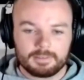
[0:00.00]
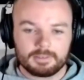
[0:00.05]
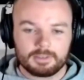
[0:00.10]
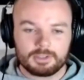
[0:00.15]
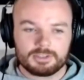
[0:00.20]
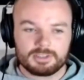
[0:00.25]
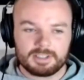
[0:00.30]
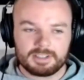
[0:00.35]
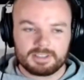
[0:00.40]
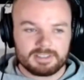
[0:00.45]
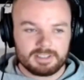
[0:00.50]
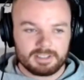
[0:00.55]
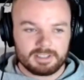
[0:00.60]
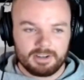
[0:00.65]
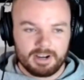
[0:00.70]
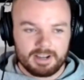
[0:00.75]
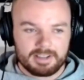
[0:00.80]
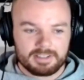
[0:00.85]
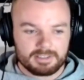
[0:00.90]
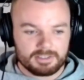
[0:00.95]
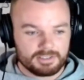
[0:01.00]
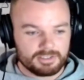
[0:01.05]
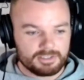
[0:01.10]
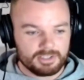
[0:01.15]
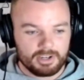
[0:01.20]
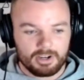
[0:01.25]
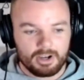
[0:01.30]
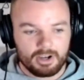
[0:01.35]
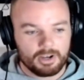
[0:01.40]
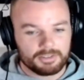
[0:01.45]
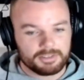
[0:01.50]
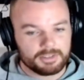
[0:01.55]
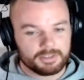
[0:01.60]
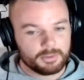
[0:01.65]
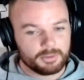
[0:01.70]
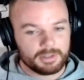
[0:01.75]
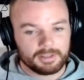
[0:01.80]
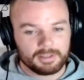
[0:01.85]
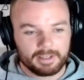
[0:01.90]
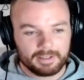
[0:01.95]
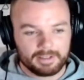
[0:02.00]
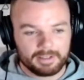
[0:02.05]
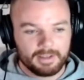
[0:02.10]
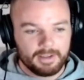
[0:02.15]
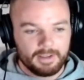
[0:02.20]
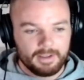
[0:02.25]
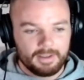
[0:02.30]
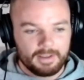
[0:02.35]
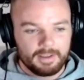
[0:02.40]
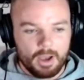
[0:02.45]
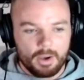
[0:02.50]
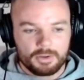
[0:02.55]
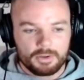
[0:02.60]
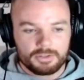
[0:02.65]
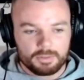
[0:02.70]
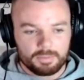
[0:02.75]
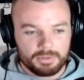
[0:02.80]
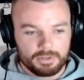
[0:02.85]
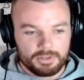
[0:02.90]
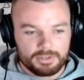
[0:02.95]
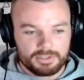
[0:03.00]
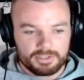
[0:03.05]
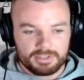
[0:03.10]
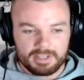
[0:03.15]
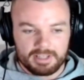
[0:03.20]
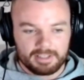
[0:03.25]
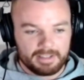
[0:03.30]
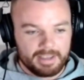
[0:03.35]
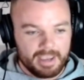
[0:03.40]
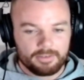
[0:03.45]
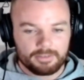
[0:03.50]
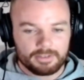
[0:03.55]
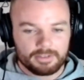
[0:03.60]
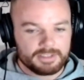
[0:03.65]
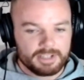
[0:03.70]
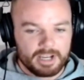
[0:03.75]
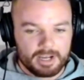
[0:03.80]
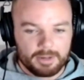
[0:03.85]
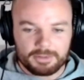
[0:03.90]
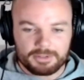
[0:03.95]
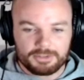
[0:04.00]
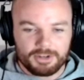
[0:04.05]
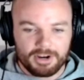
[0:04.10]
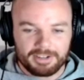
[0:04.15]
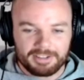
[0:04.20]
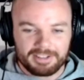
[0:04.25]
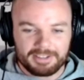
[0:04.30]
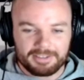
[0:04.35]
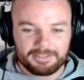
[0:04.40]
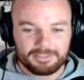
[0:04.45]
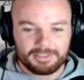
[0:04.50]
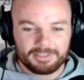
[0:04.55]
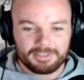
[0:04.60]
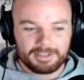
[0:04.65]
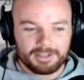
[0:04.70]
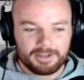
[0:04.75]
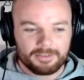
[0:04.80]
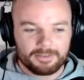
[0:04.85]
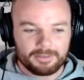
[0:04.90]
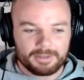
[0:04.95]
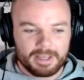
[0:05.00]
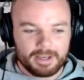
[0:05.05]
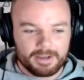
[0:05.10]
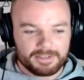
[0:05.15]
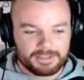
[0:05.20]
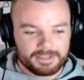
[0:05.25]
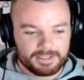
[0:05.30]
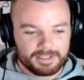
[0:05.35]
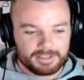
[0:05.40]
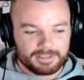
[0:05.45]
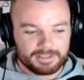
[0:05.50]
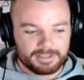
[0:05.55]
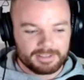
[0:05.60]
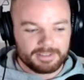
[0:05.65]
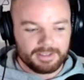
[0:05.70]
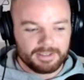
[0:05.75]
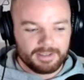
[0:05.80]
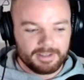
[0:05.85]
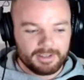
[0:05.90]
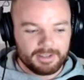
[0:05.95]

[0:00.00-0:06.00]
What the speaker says: because like cigarettes are so hard to quit. Like I was abusing nearly every type of drug you can think of when I was addicted,